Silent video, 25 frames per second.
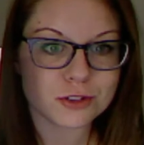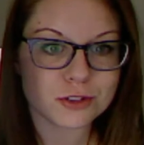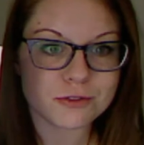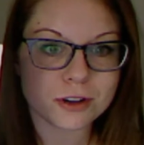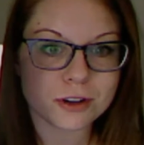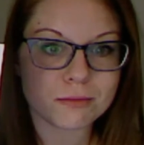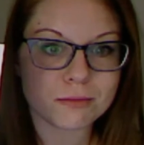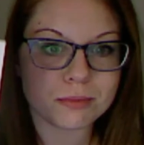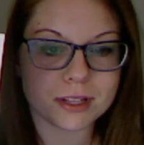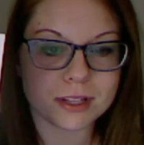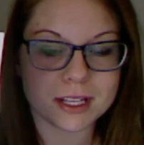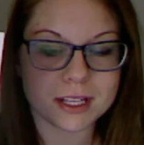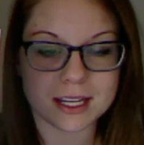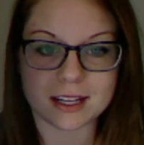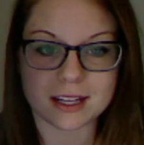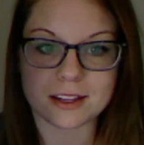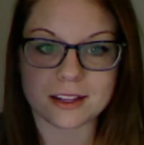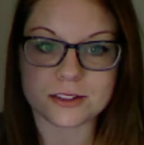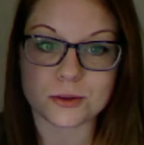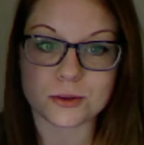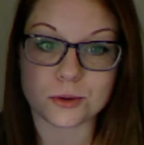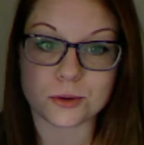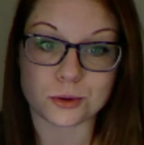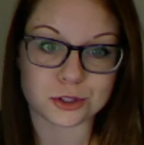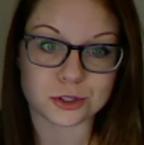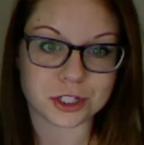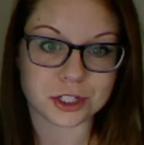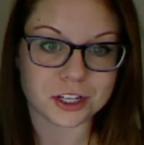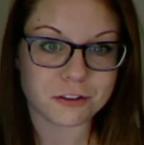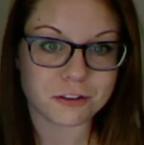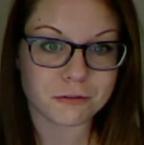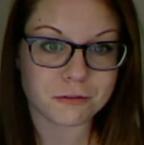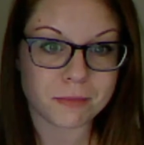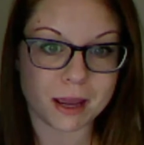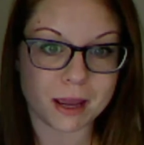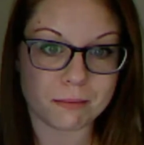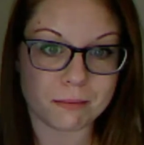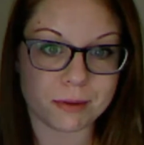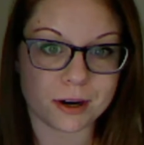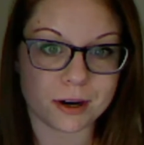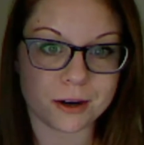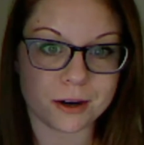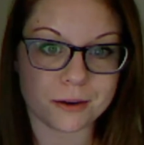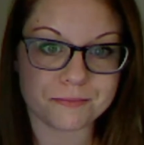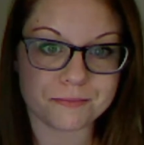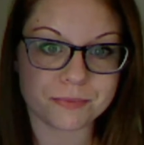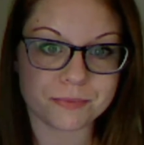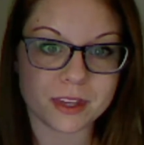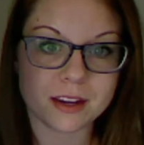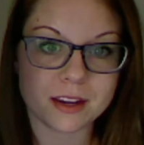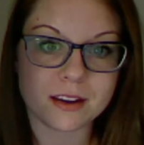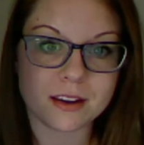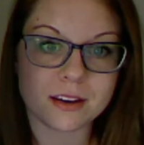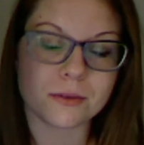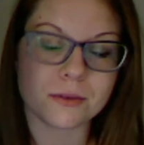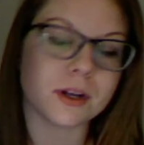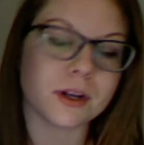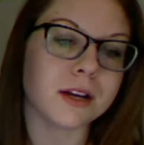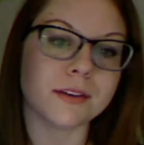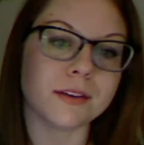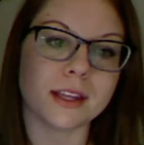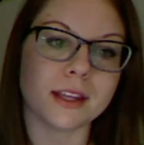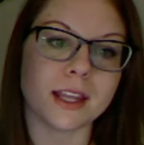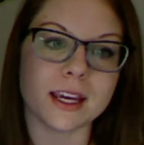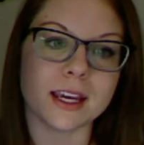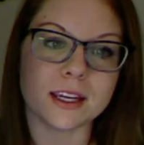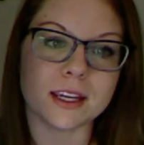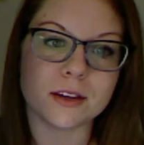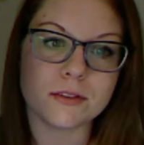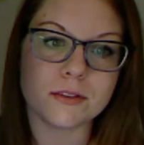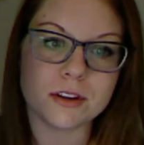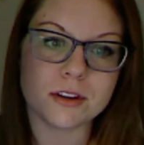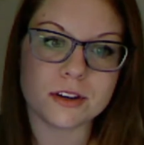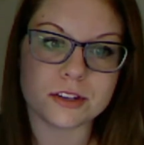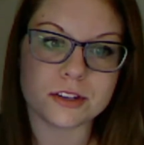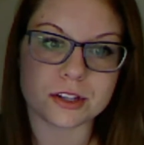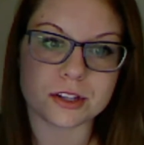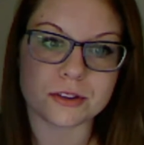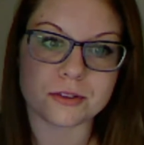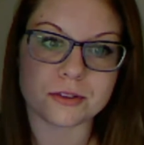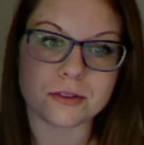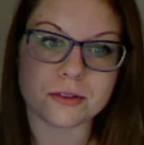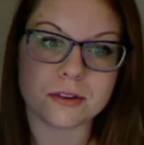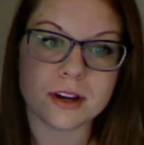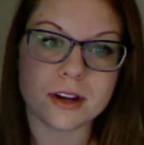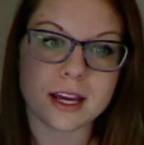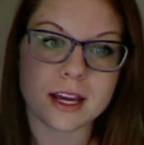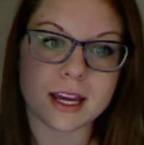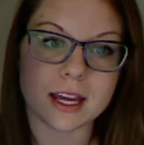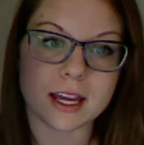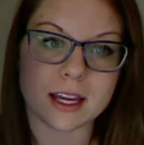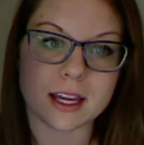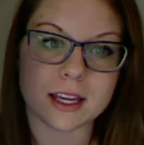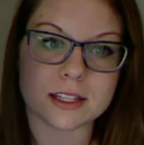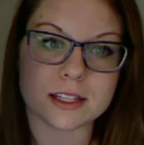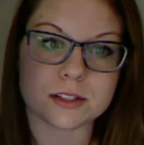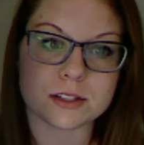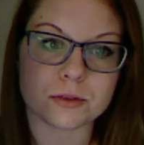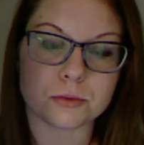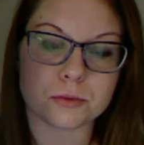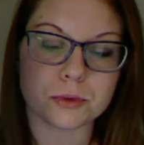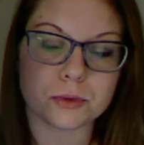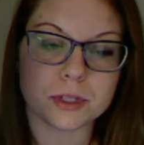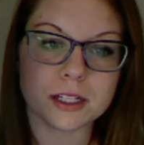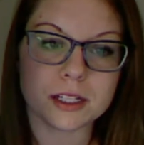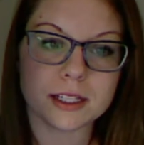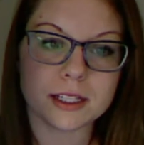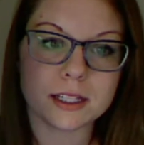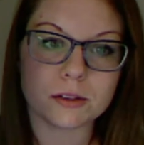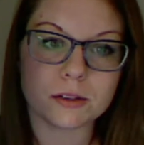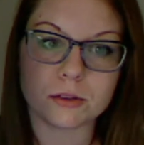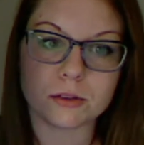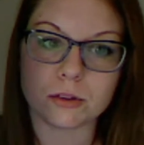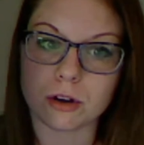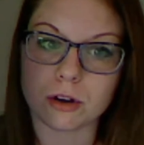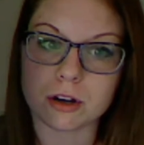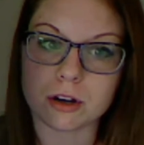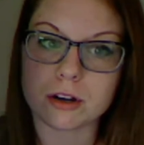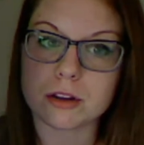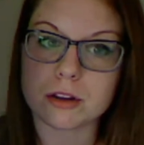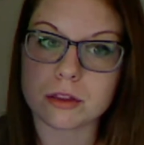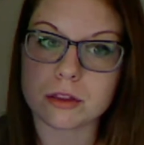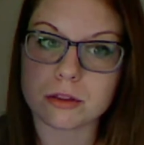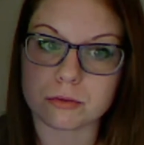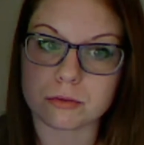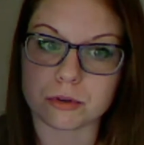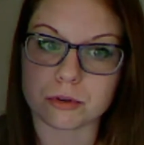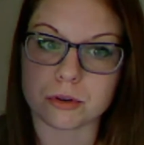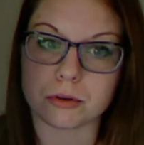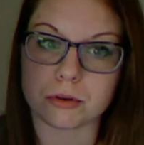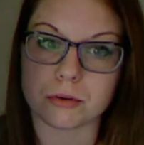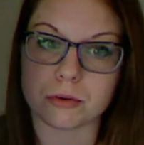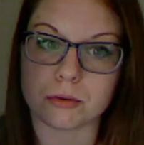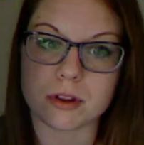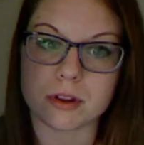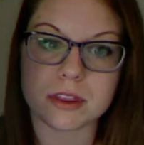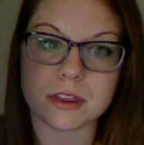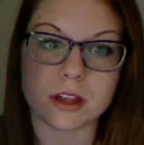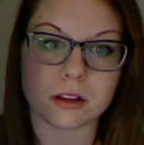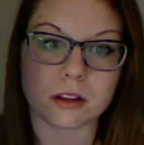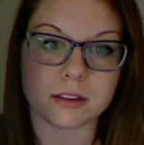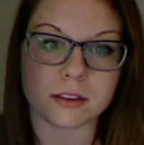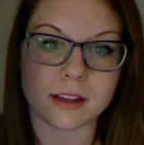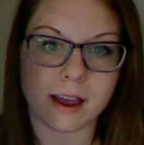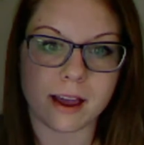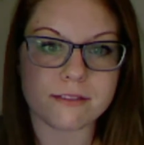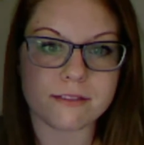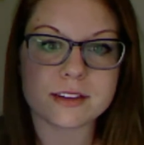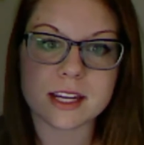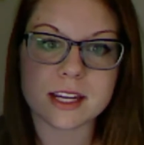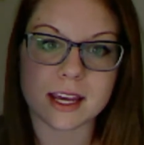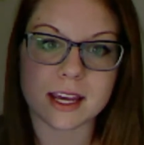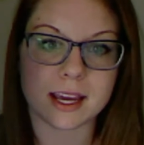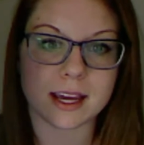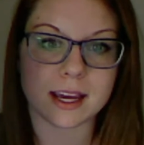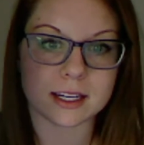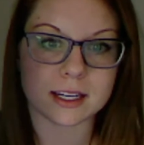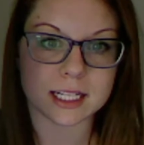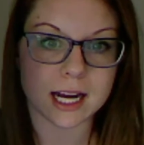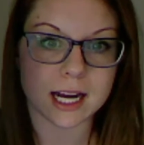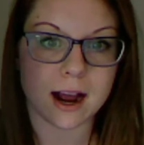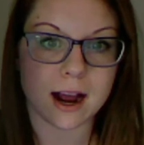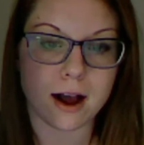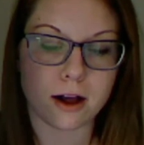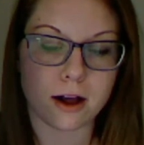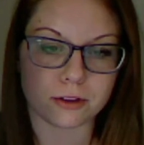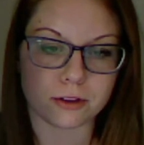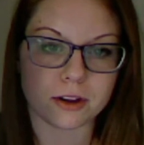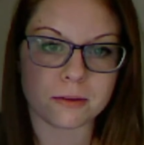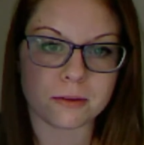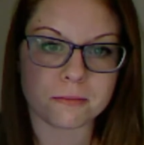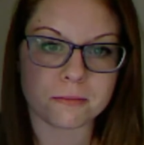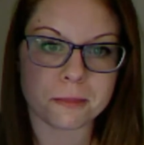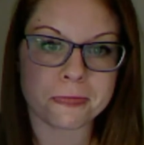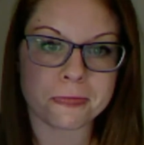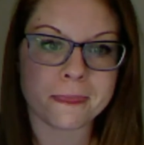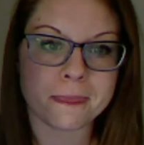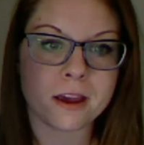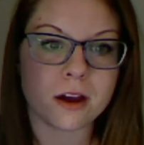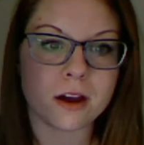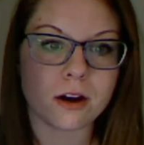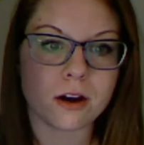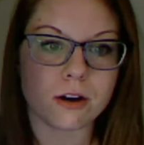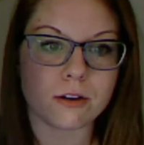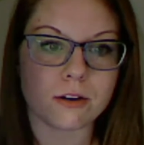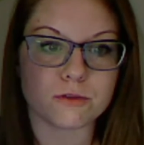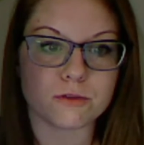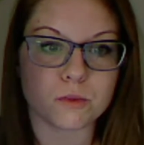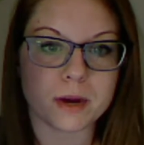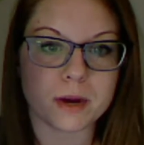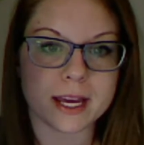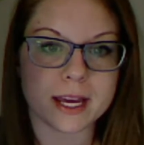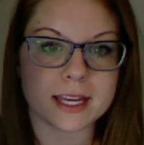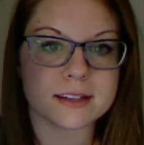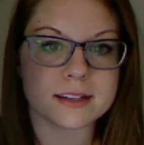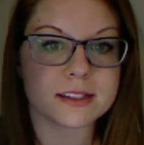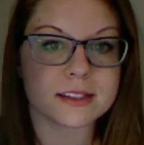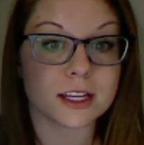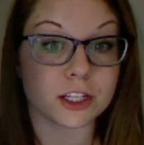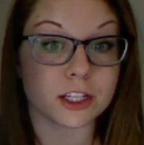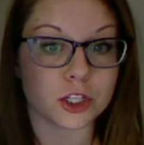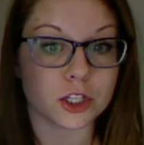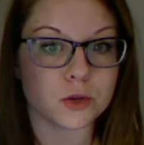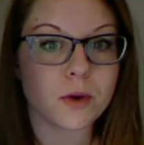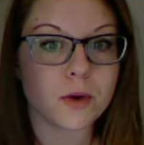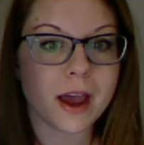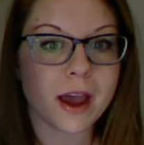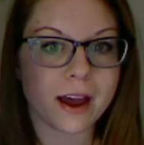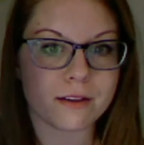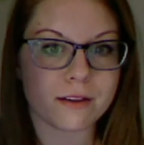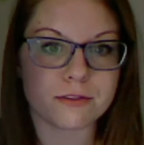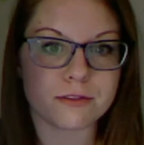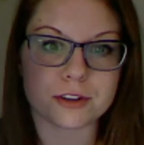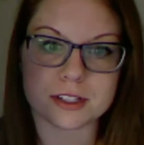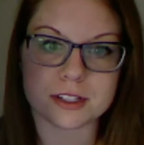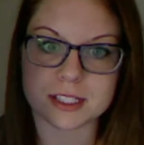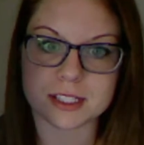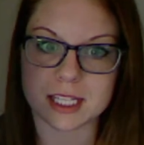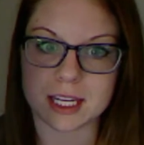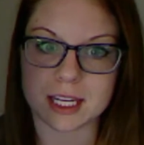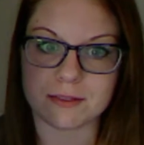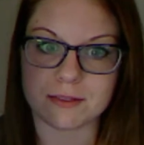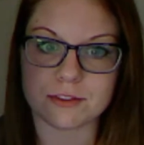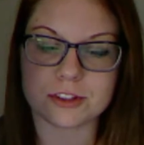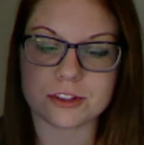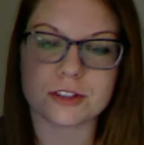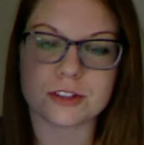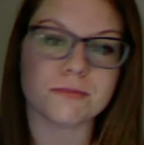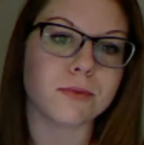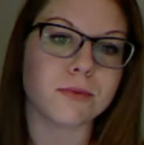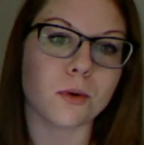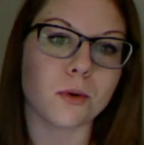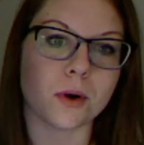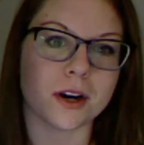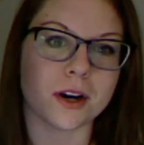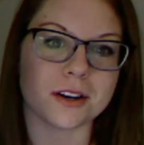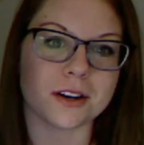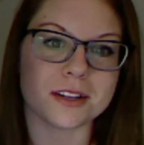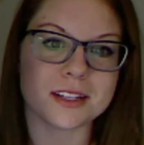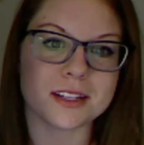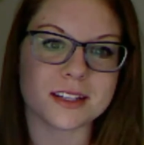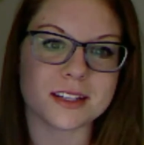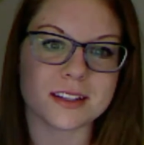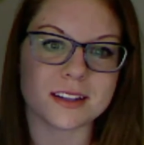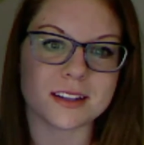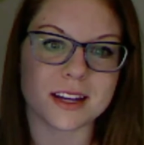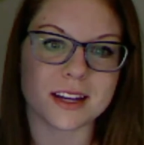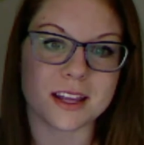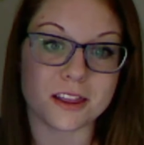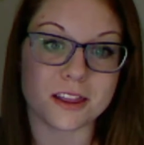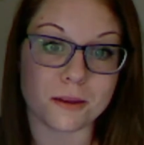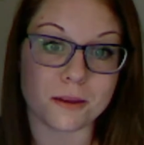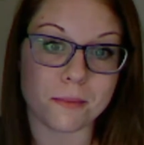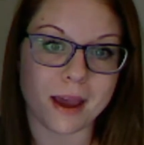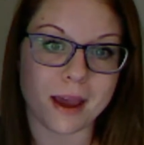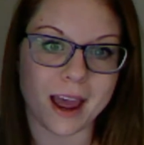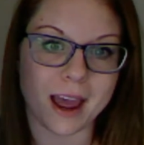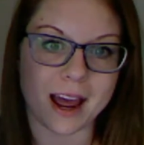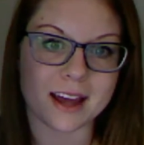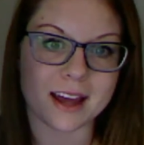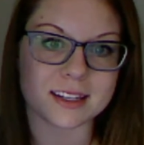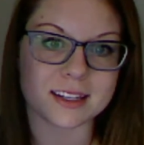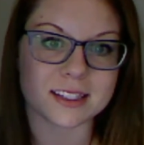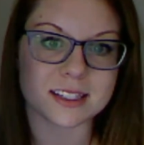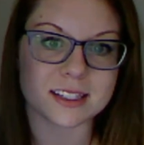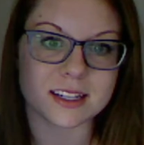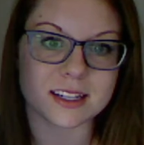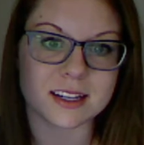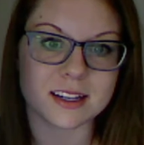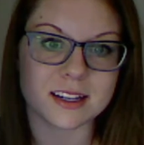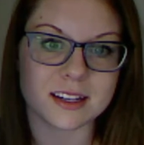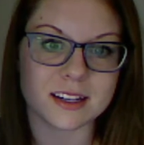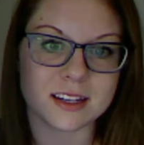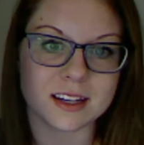you've completed this whole sheet of paper, what I would like you to do is really look through the left-hand column of ways that you have received support in the past